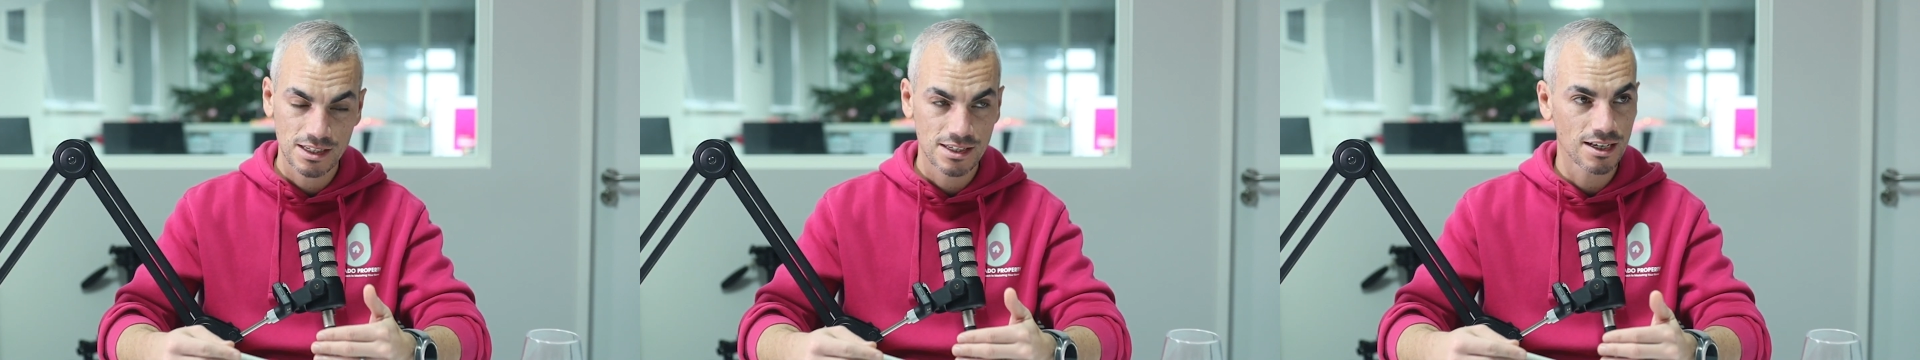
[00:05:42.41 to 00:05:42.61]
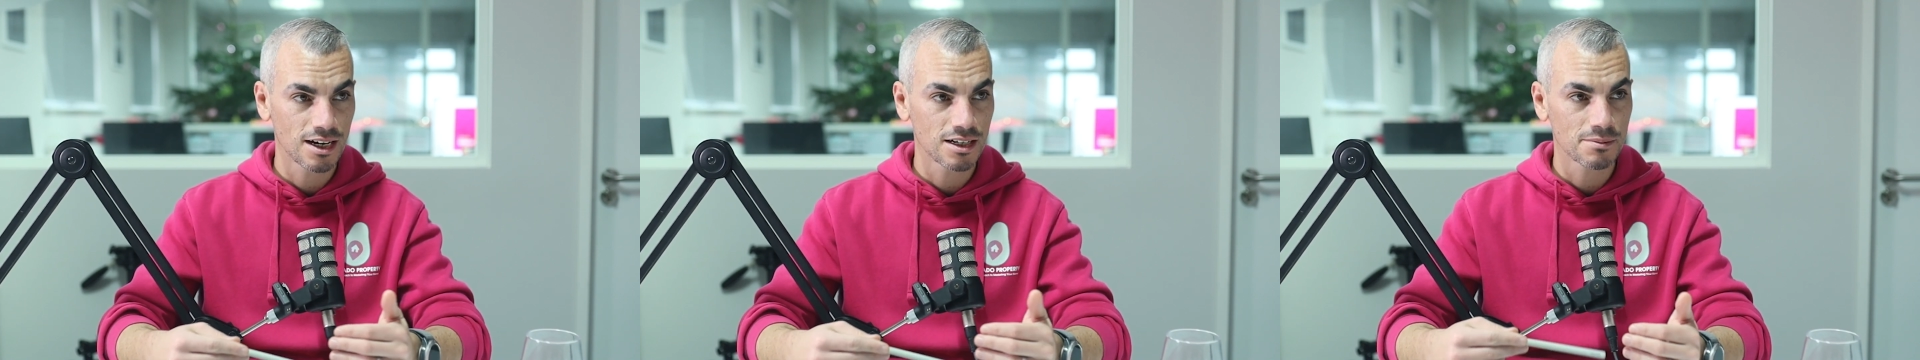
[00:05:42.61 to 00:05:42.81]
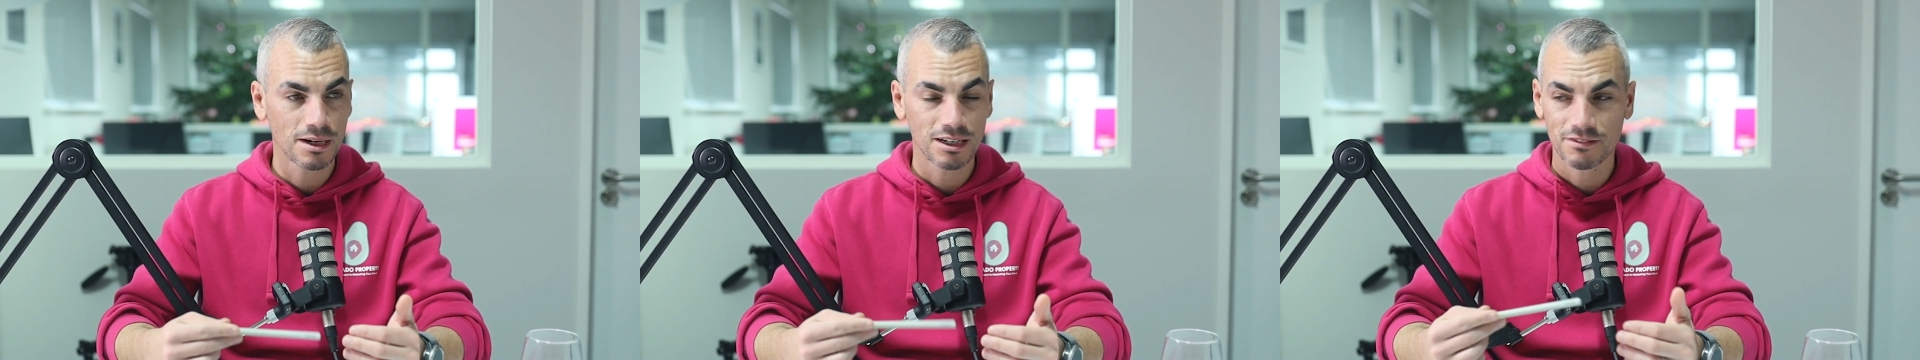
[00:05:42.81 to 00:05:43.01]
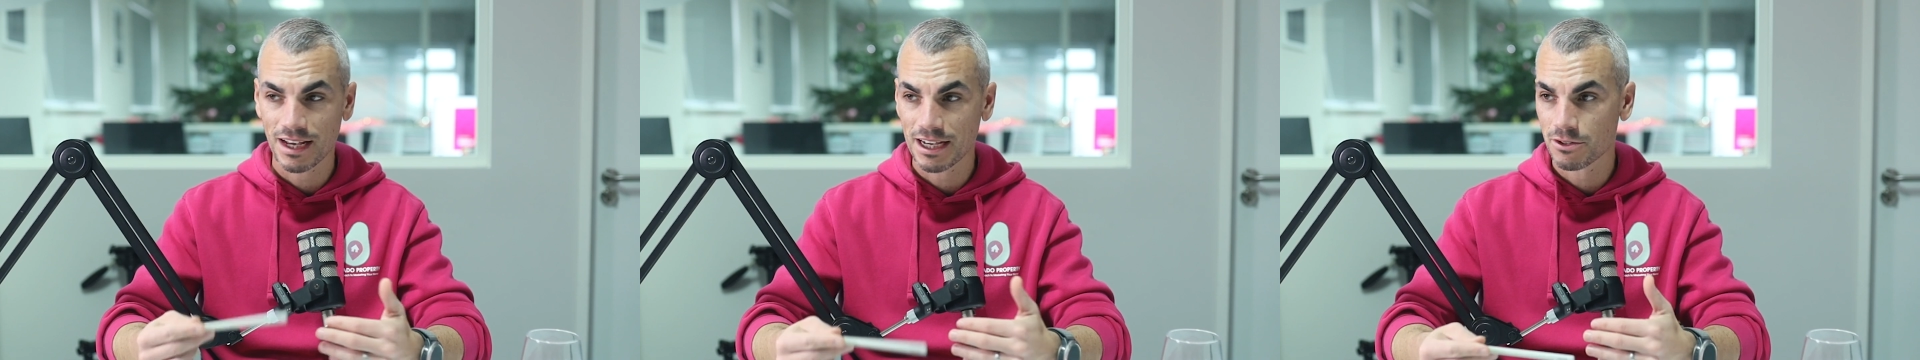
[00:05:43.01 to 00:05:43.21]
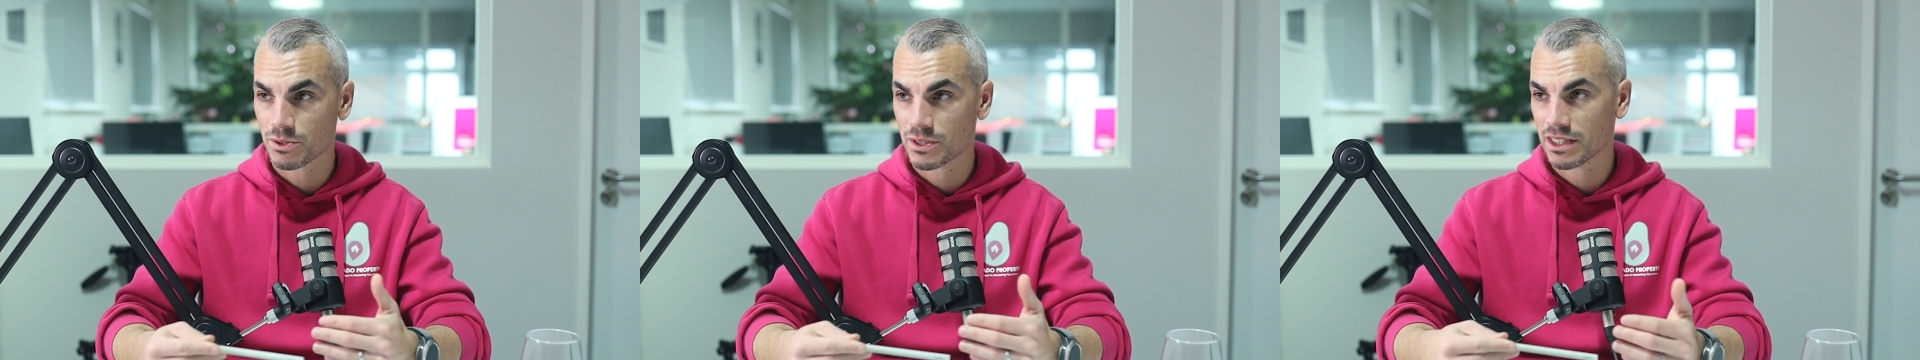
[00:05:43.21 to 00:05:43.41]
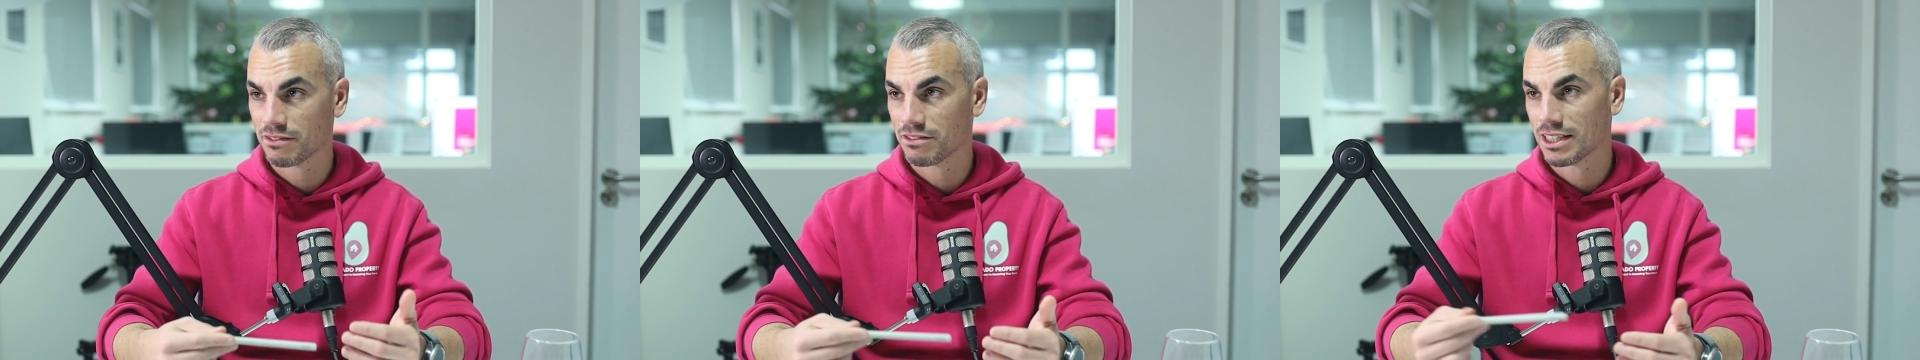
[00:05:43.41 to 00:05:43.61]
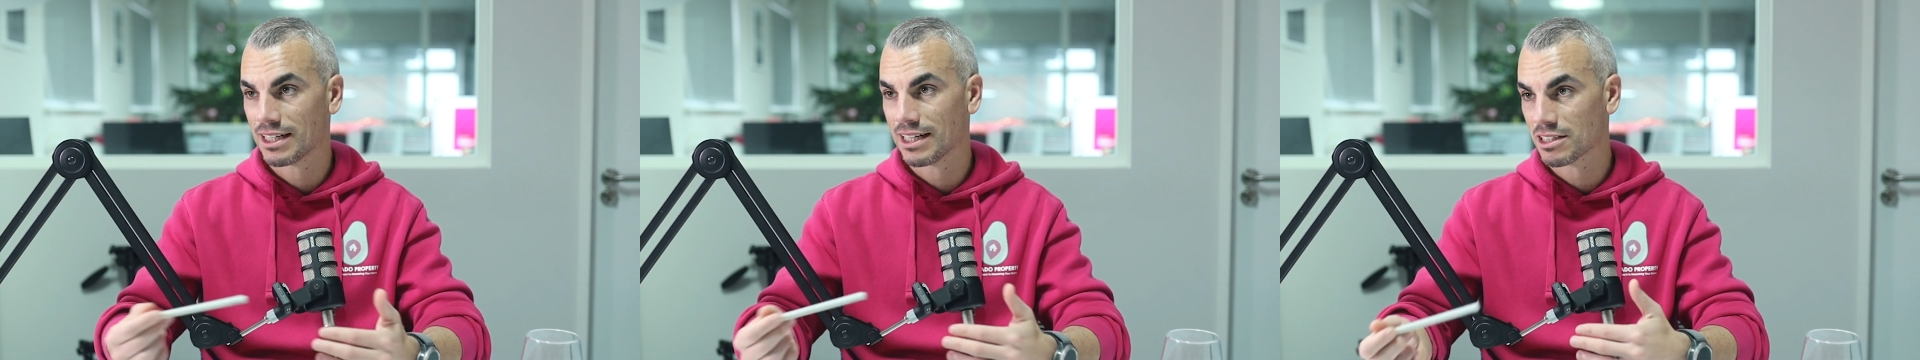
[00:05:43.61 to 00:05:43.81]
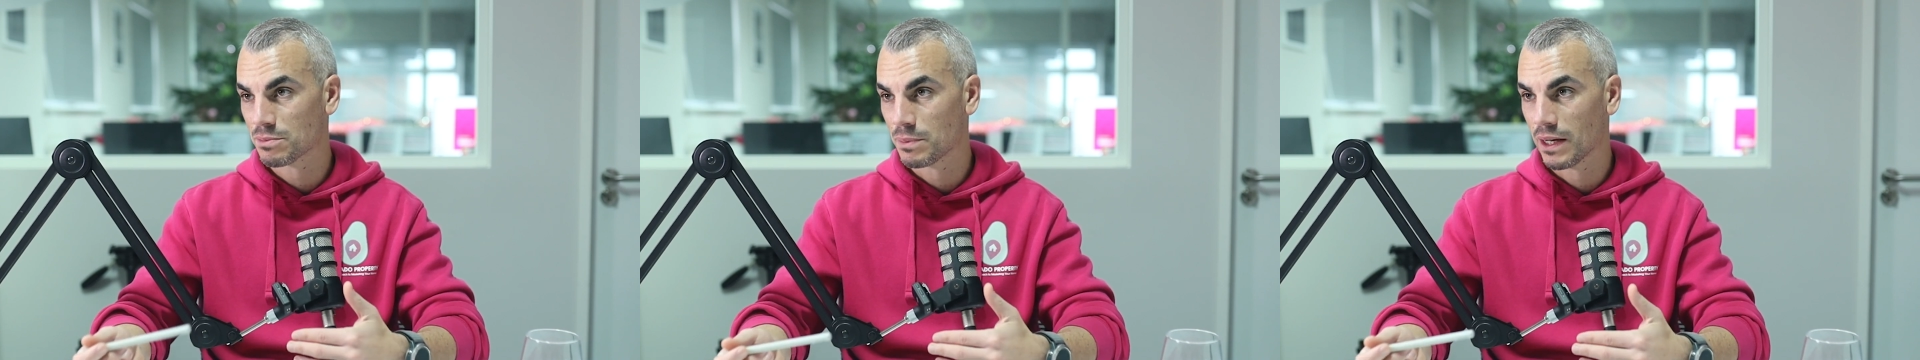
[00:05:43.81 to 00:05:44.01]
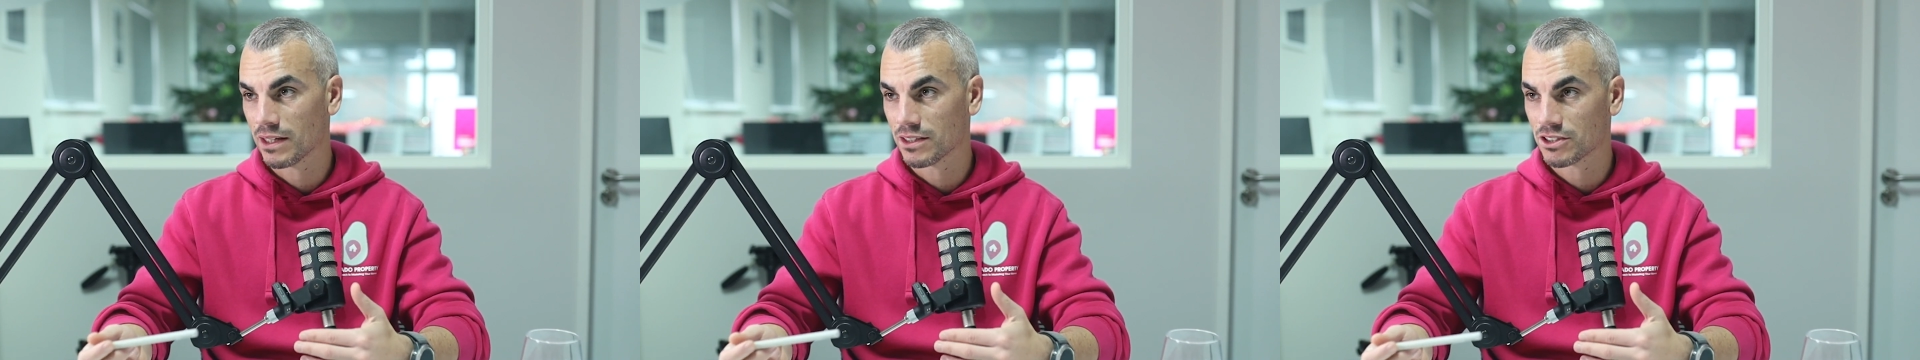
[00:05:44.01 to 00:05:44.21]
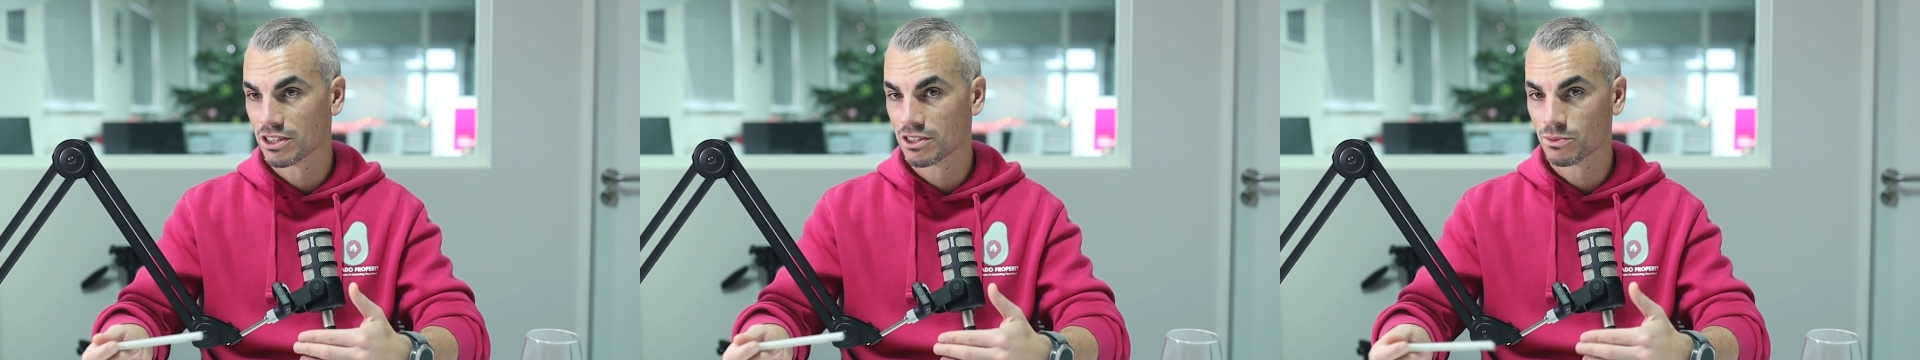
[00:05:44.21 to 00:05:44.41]
certain amount of equity for their next
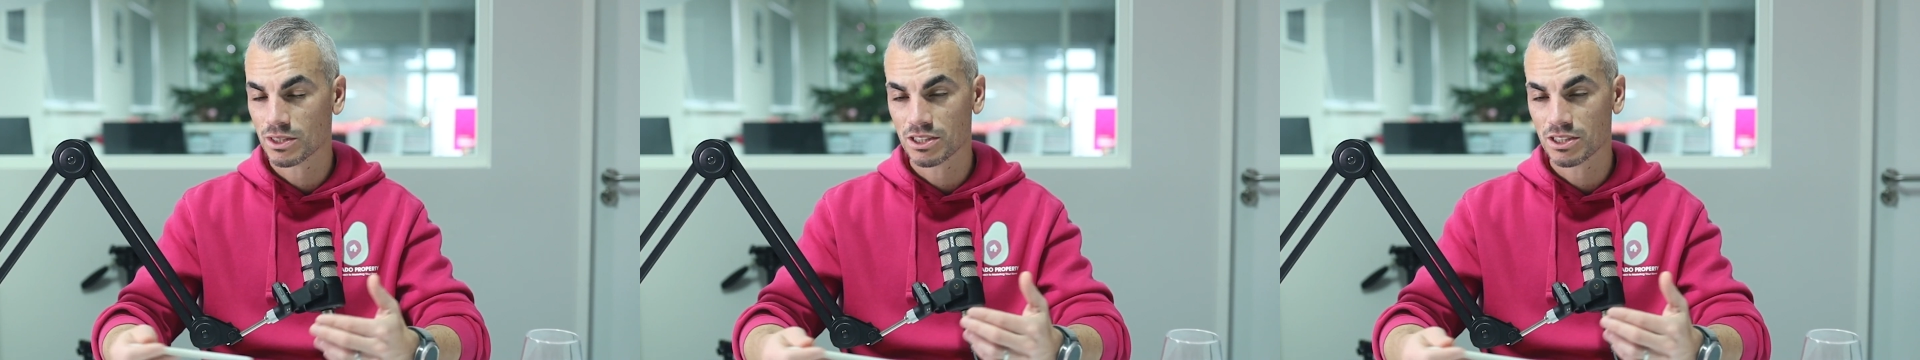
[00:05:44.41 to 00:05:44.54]
purchase,